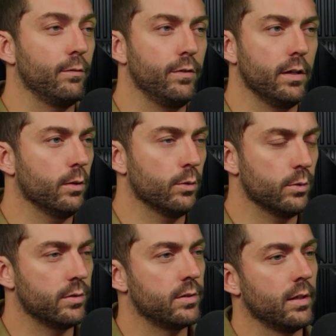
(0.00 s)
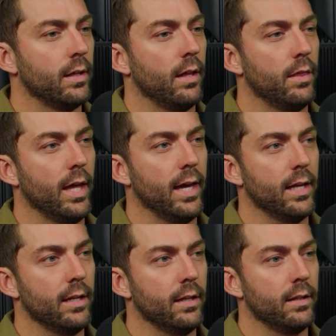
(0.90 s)
views,
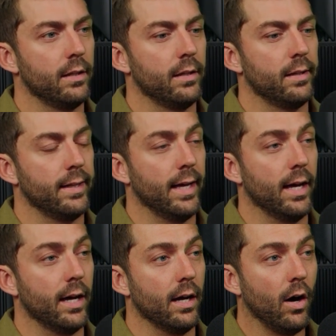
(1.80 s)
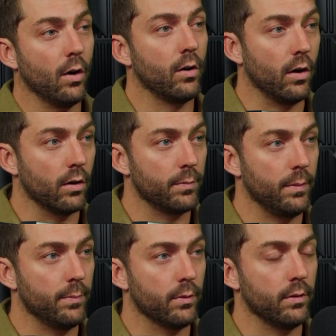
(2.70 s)
than Hong Kong
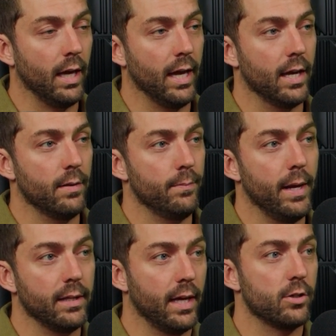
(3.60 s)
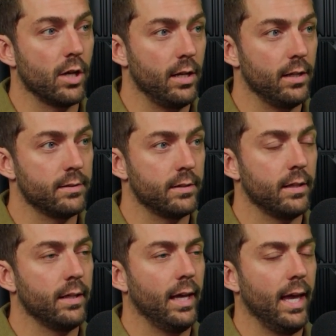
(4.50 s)
people and mainland Chinese.
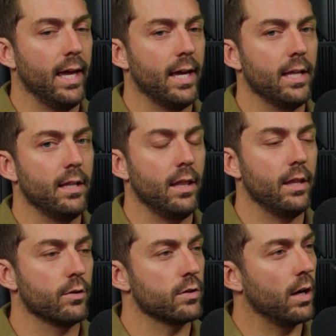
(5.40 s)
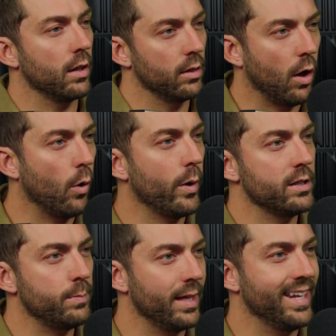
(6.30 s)
and there's always been